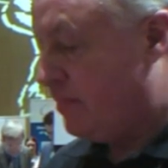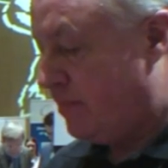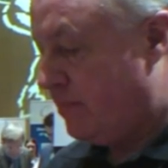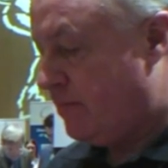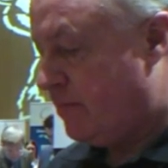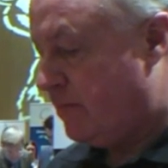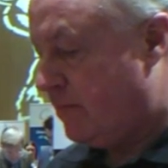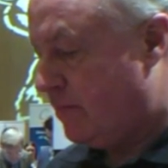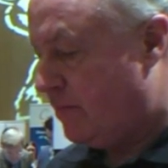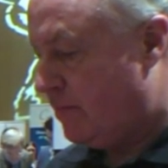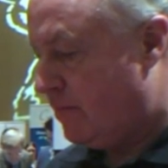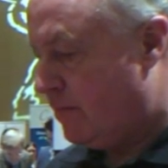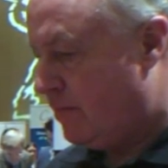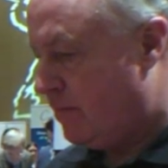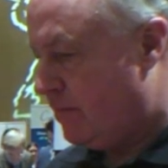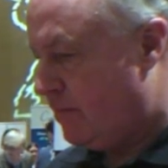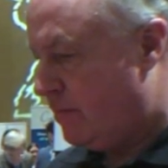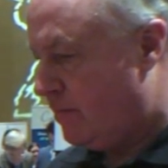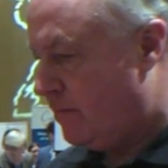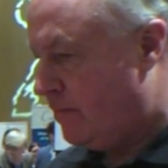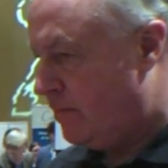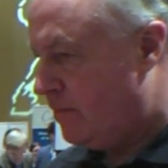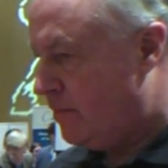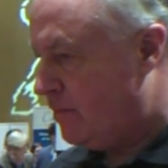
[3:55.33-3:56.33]

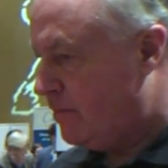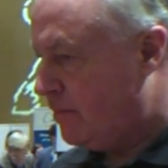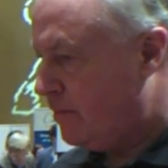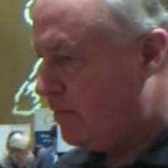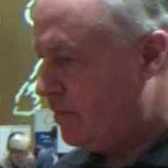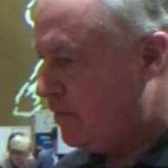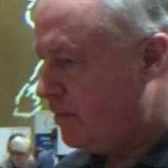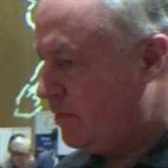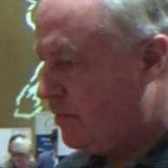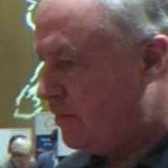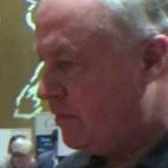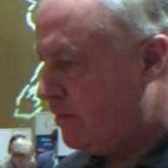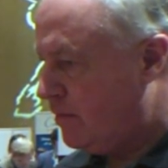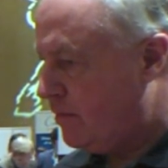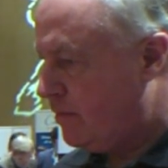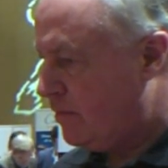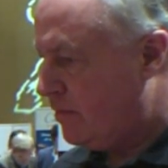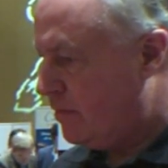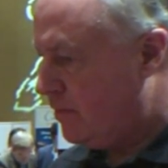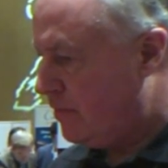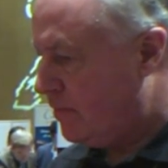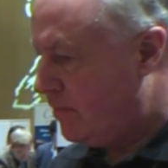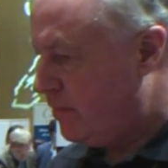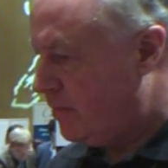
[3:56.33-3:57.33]

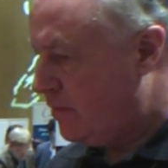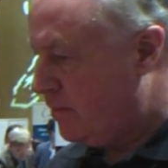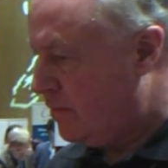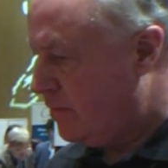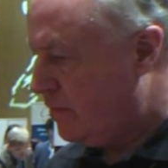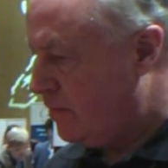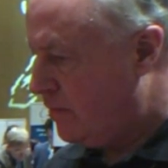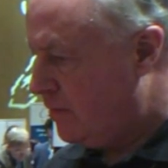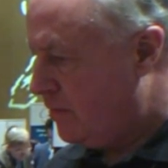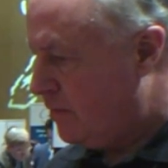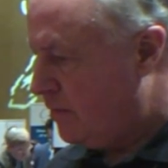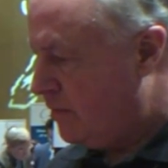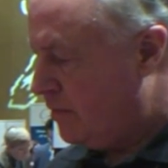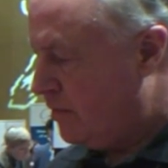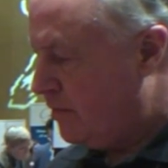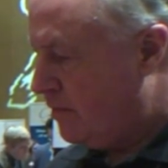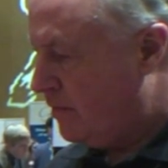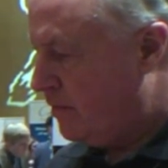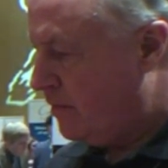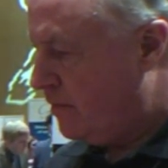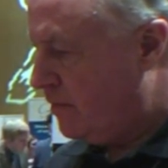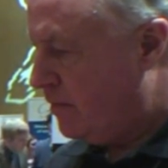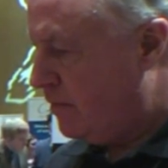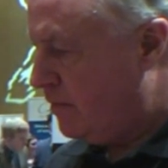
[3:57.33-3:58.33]

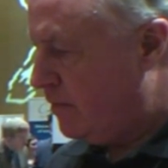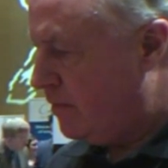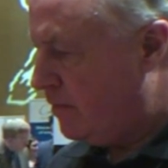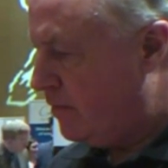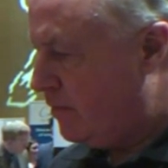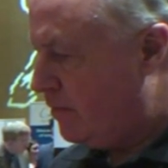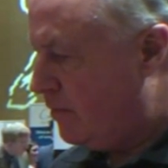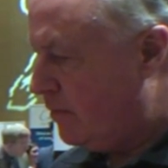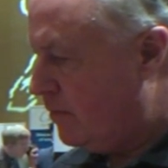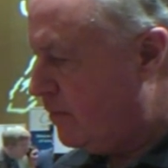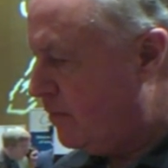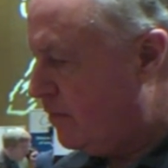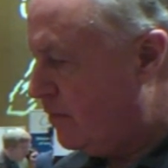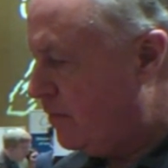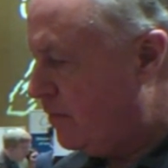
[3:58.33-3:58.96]
[no speech]